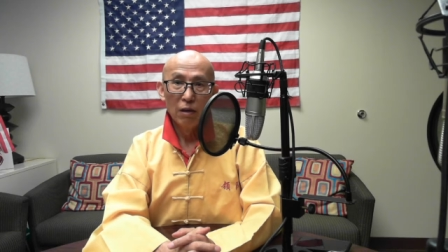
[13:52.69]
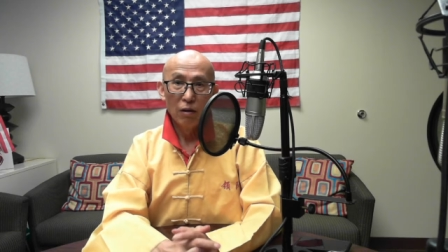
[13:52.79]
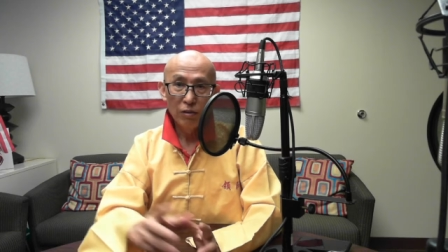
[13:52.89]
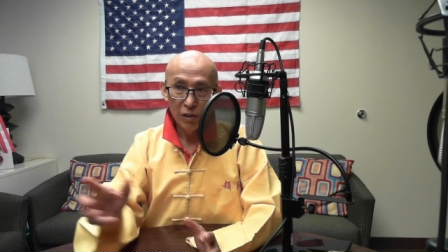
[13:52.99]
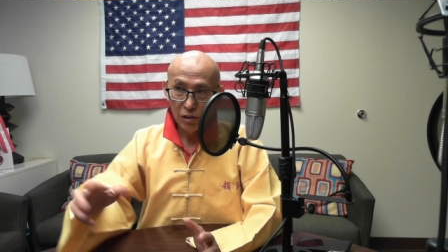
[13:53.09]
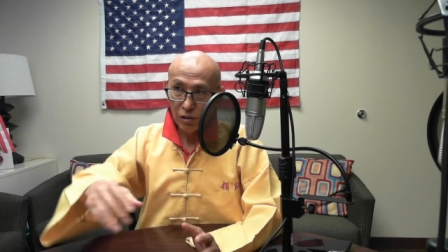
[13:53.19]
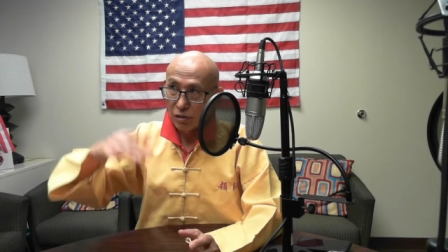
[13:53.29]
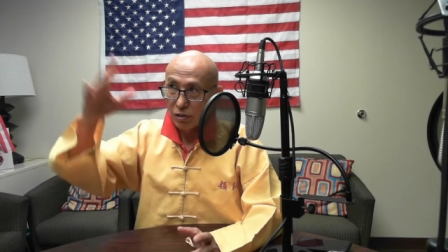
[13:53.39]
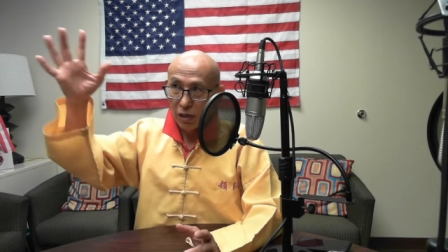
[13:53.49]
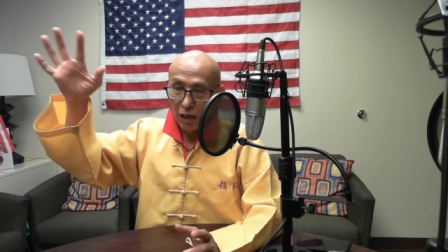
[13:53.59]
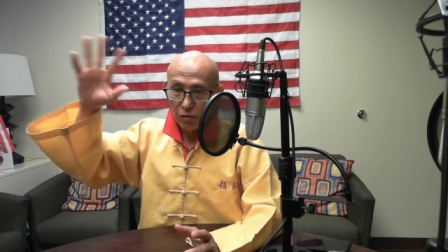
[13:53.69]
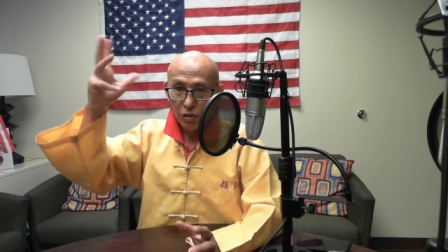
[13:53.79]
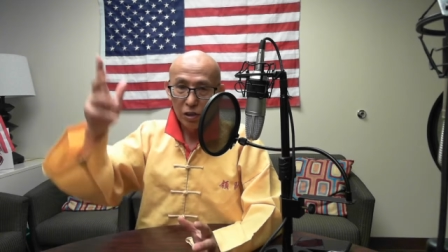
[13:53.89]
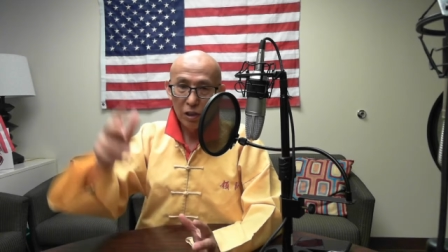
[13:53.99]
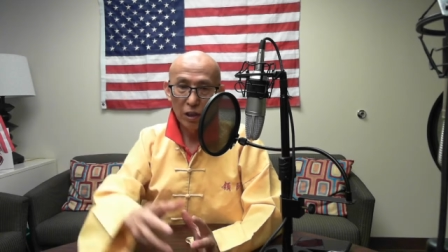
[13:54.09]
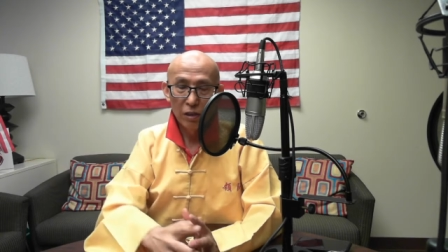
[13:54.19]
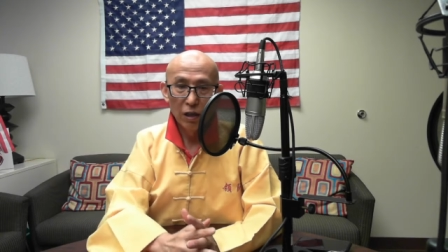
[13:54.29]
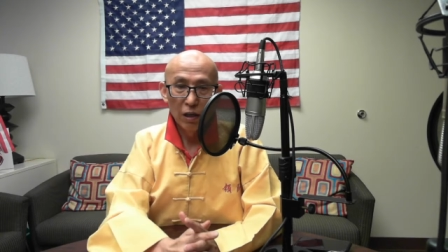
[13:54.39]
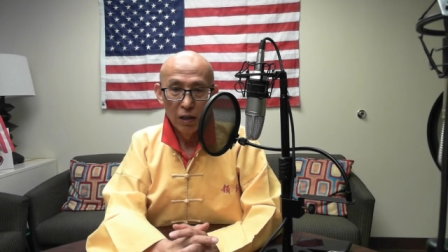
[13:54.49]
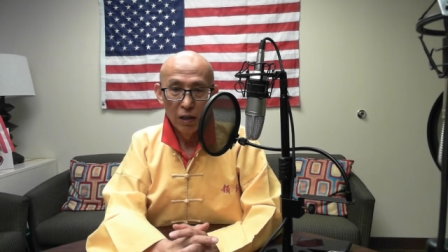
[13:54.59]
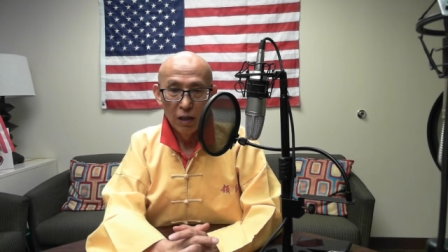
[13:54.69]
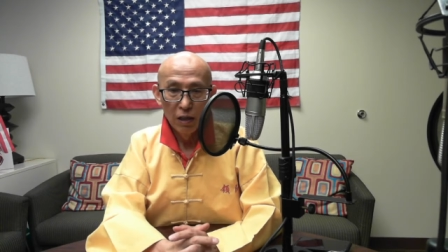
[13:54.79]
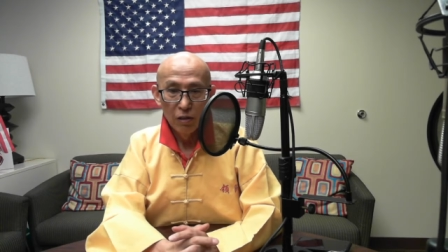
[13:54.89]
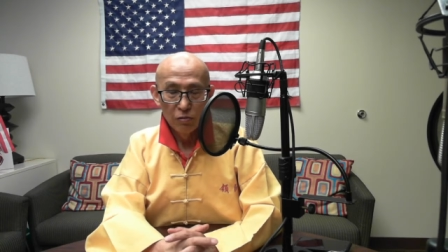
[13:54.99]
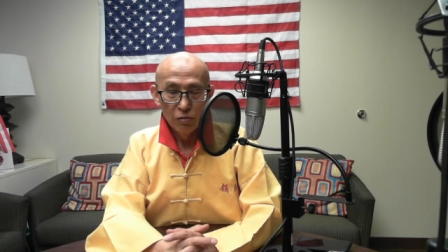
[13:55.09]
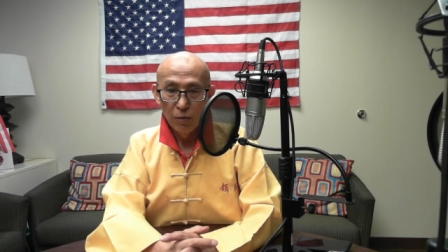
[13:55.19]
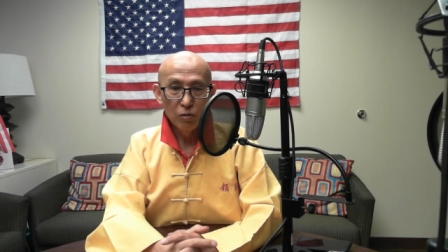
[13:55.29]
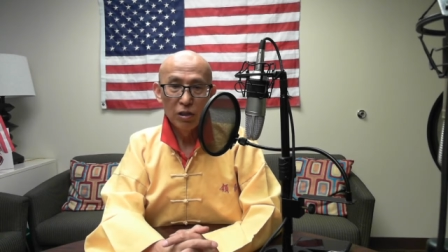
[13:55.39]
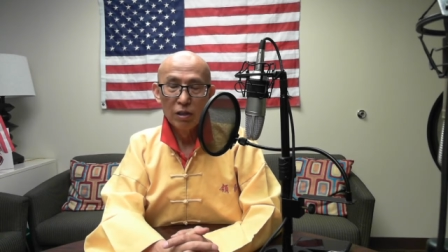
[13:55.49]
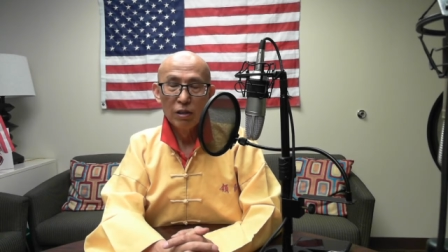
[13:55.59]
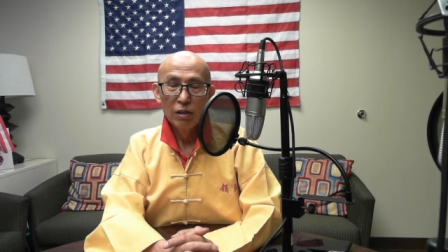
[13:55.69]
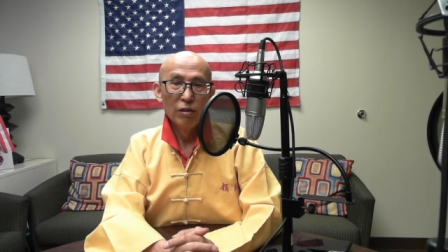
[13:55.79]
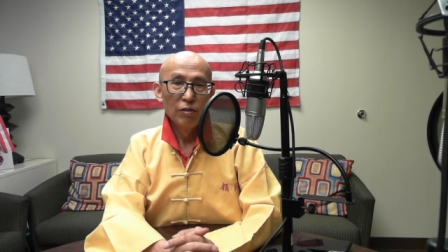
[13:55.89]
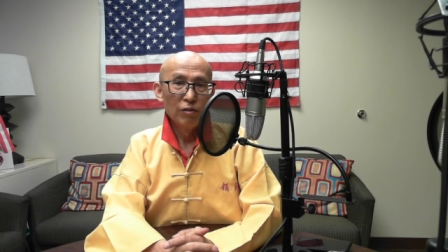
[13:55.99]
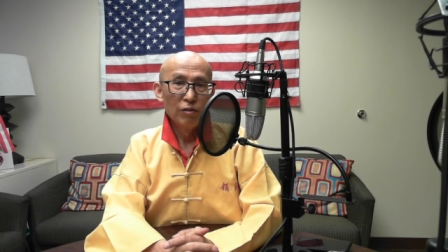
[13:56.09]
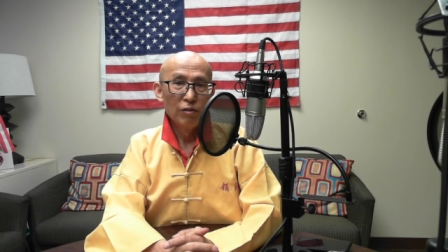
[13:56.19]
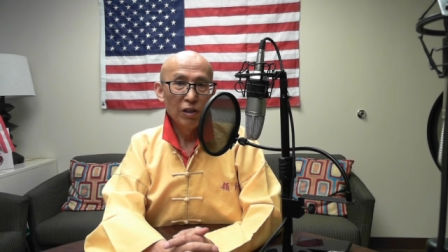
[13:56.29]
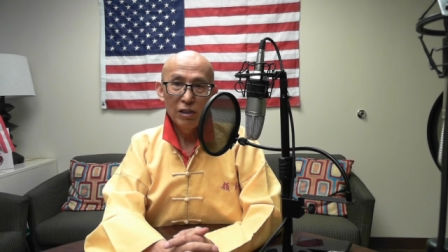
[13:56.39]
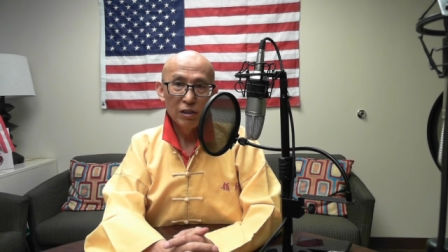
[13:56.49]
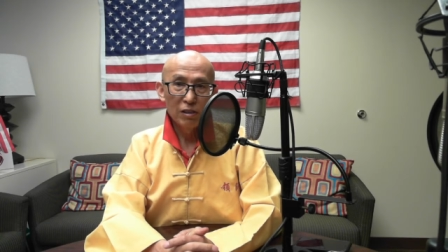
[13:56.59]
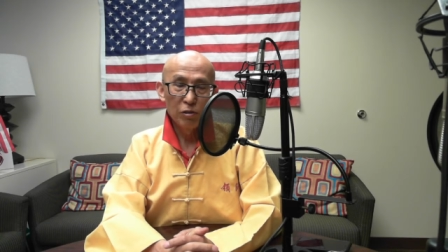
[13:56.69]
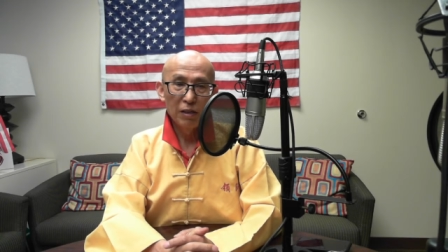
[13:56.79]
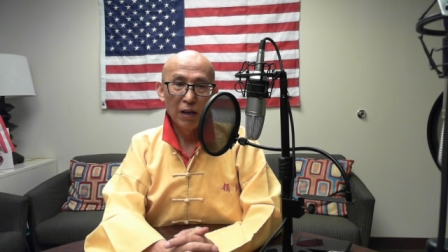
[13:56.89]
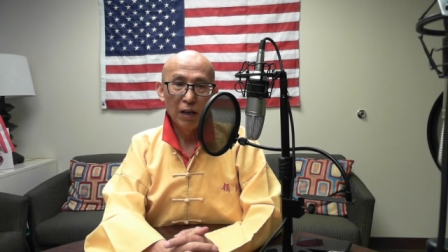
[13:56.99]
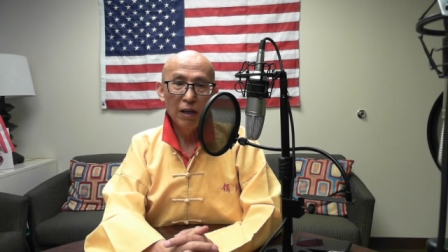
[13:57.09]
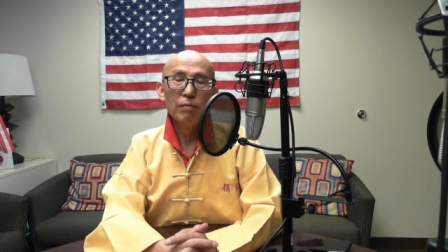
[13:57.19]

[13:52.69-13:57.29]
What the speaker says: All this electricity, the remote things created by him.